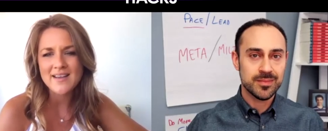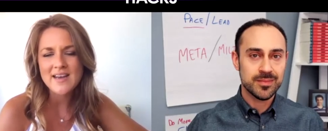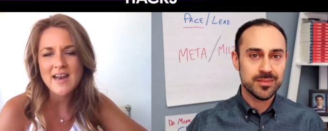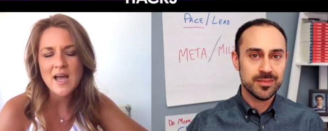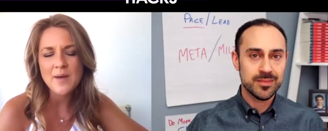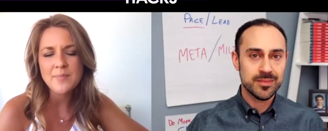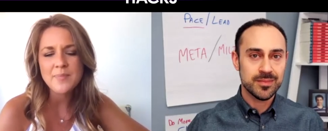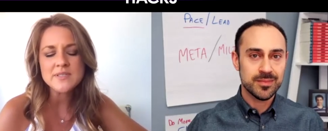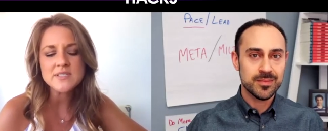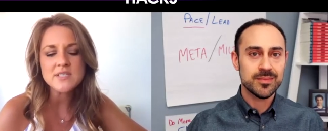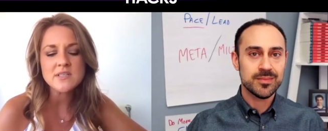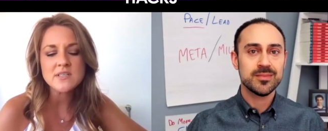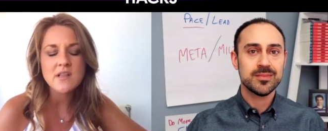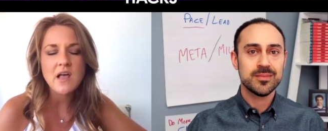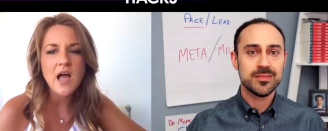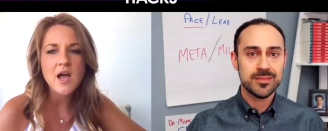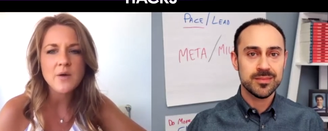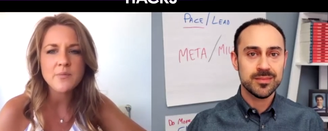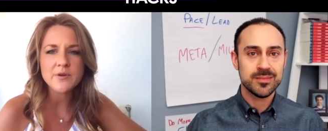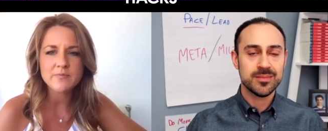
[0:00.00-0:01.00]
Speaker 1: It happens a
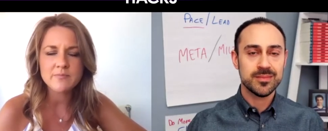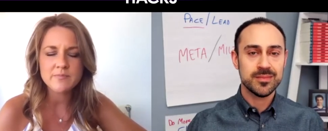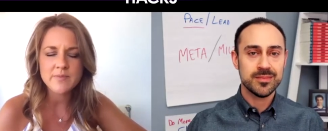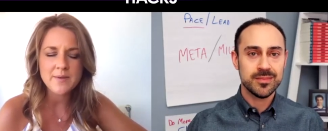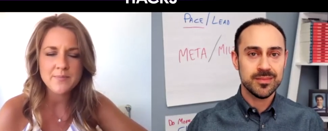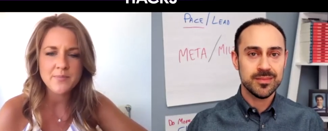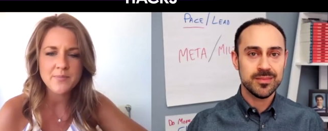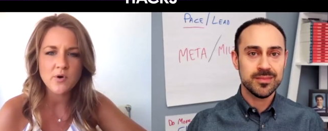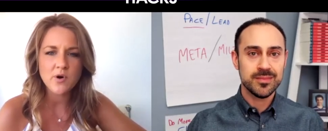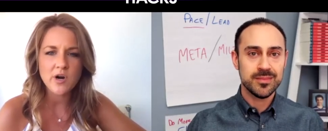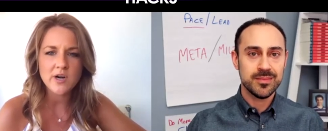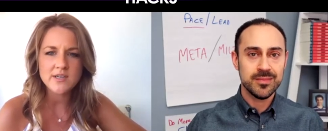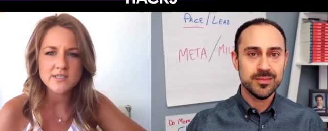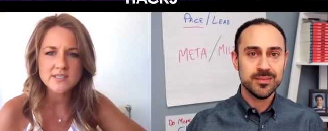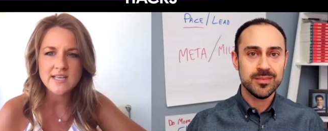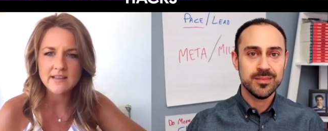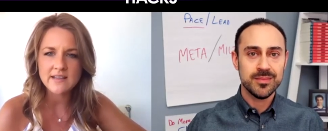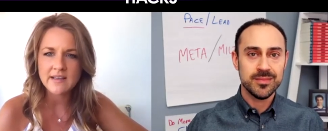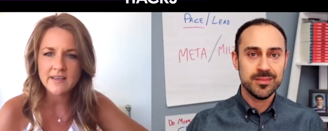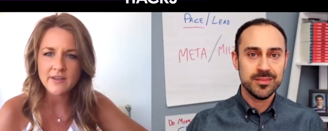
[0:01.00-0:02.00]
lot when people are
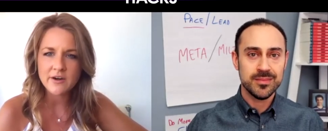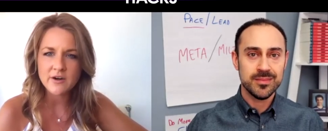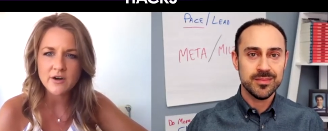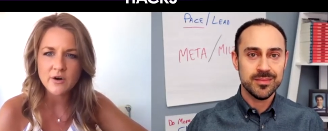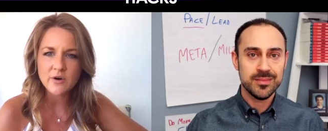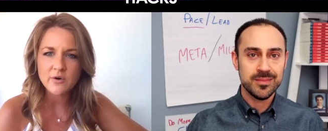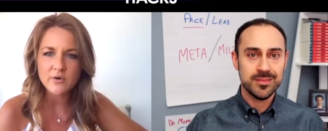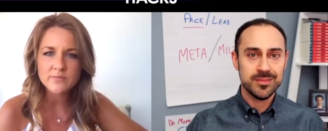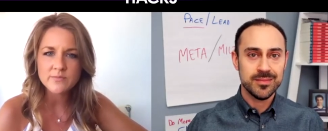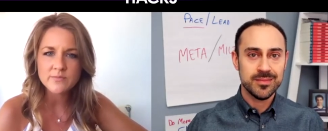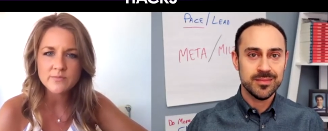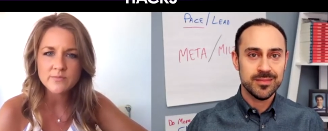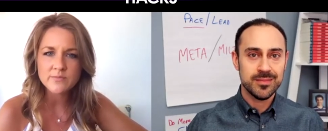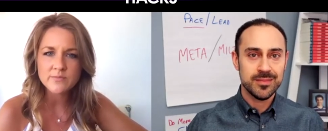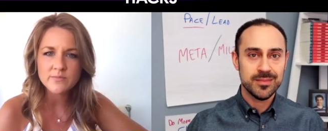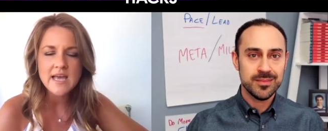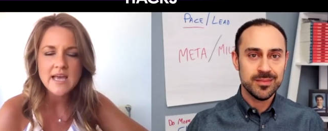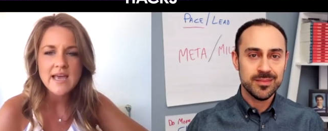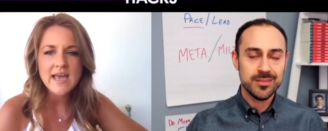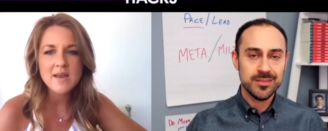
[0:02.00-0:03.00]
selling their homes
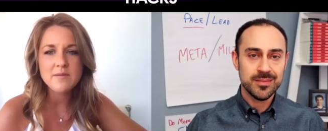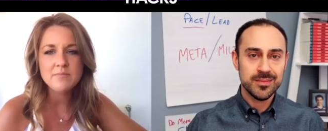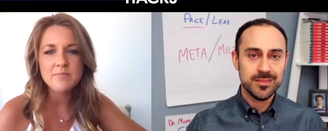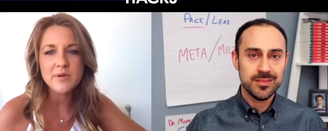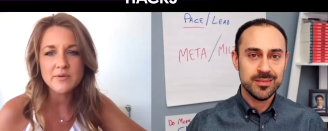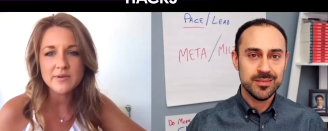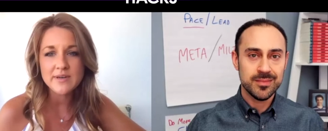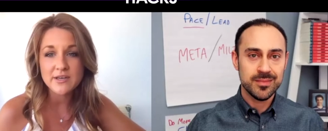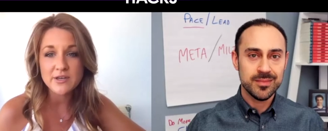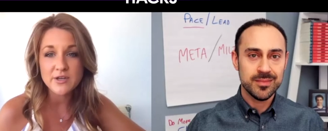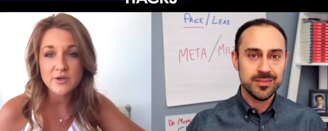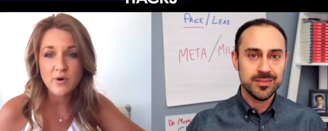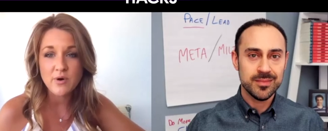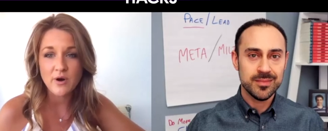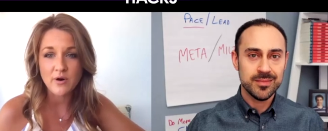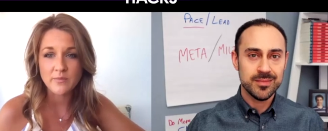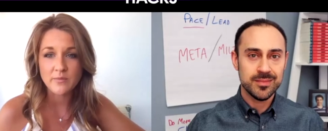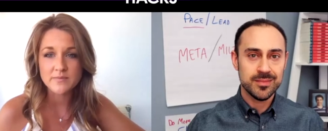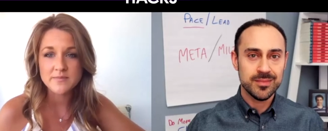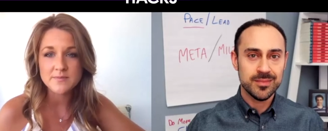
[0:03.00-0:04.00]
and building new
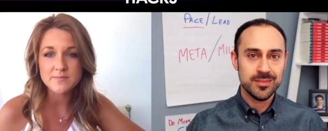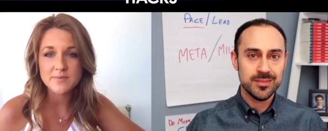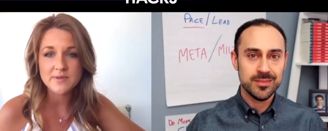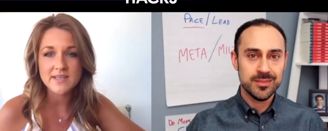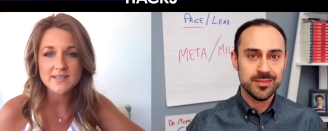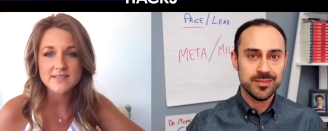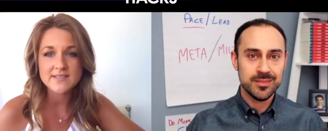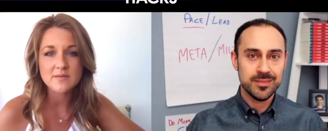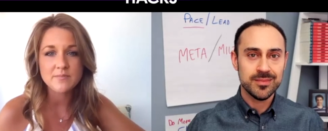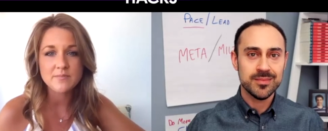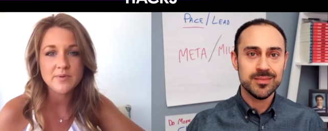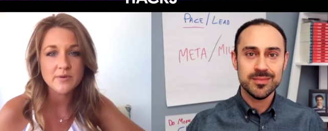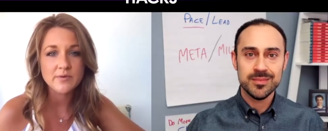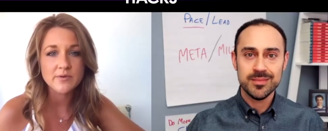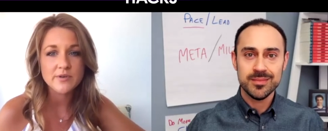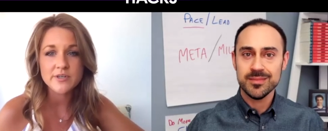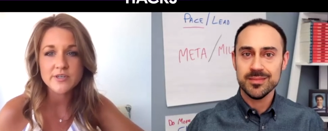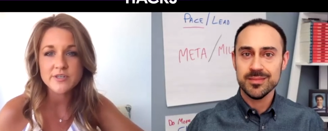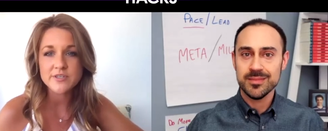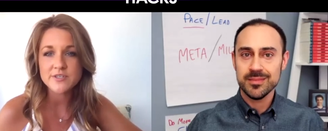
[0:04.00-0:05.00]
homes because the
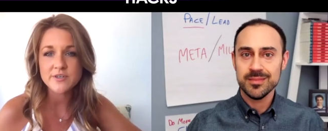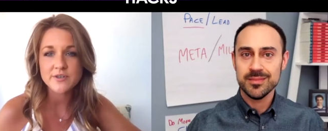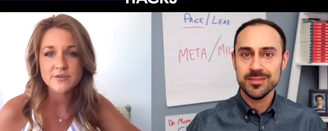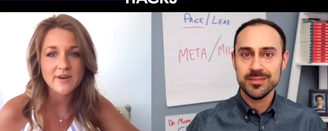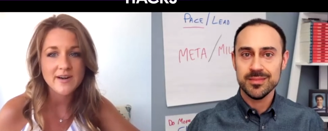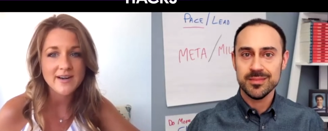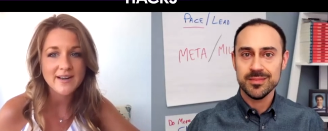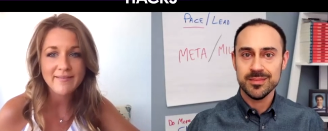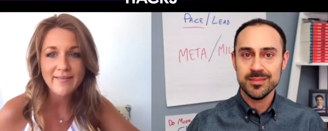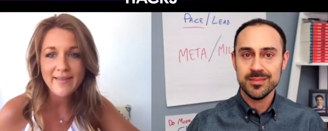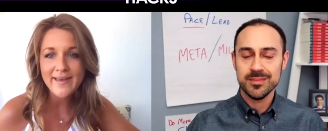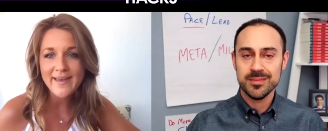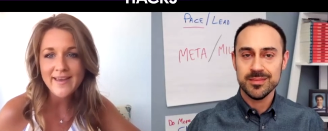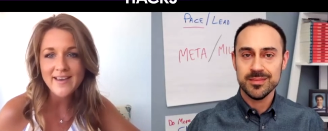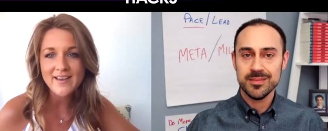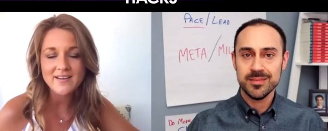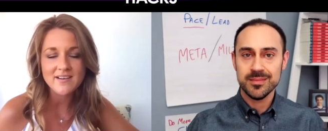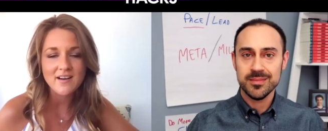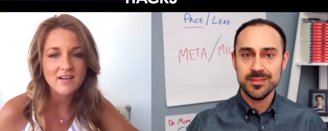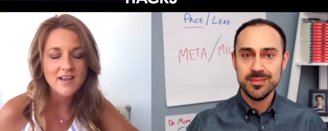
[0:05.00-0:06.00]
builders are running late
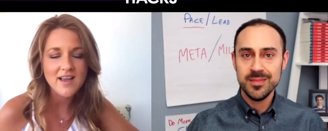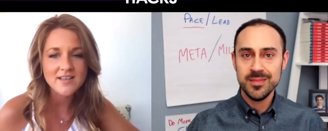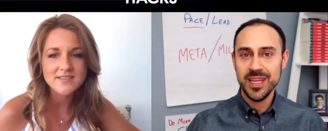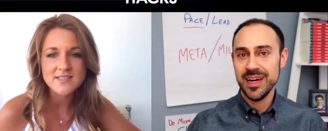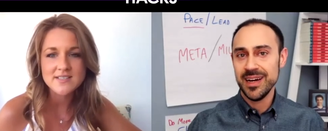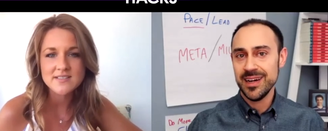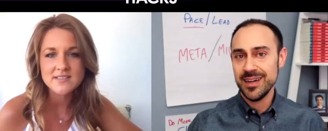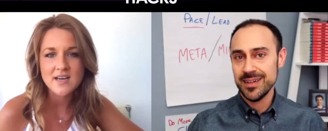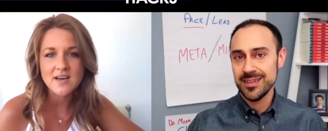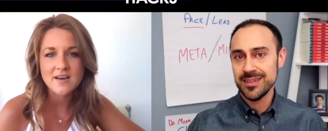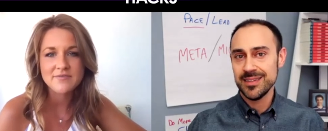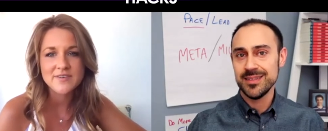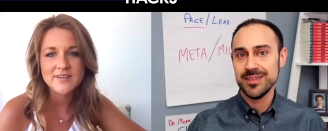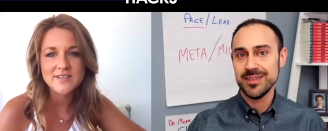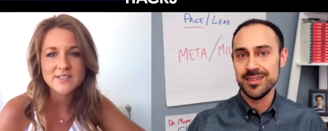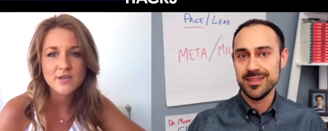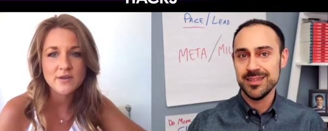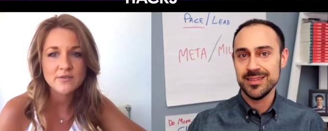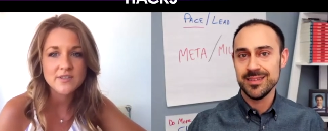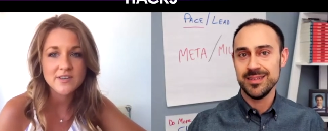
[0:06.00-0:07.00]
and all kinds yeah. of stuff, and
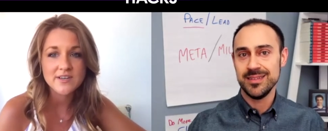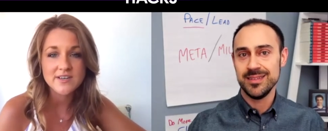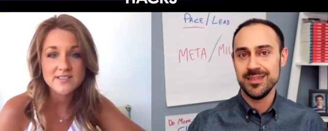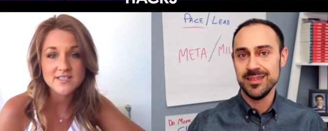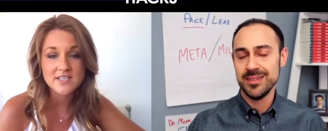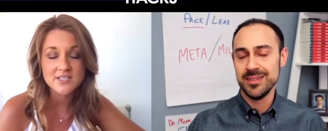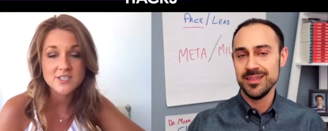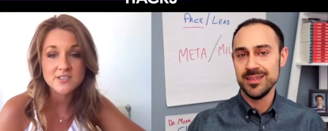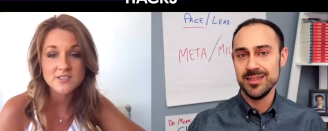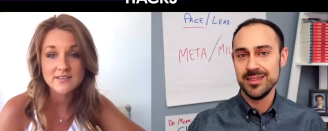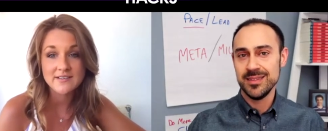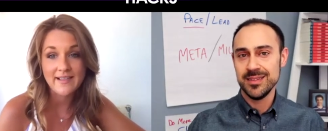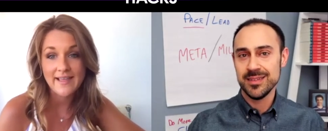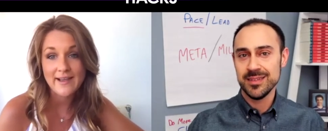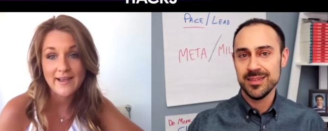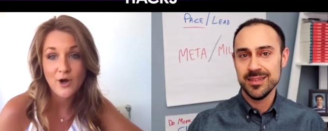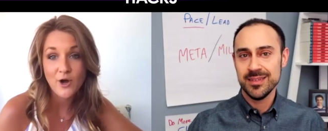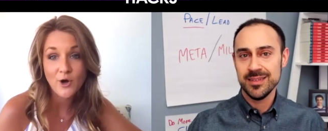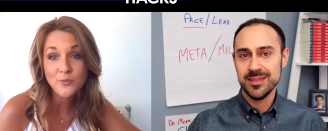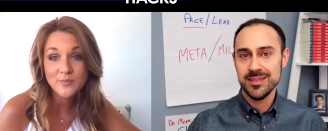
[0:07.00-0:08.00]
so they're essentially like
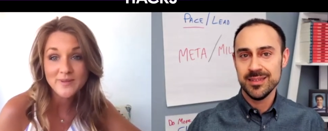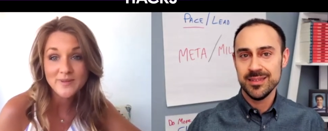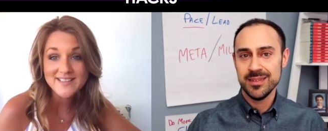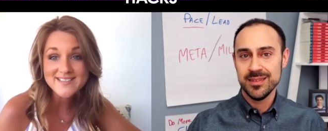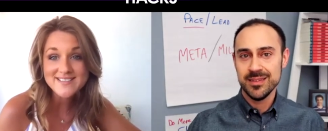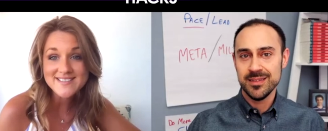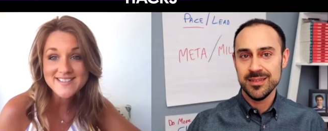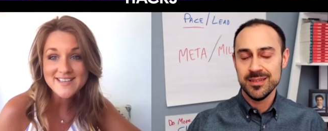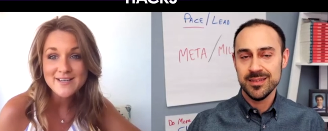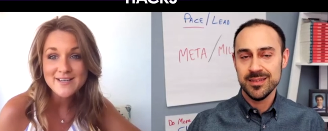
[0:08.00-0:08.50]
homeless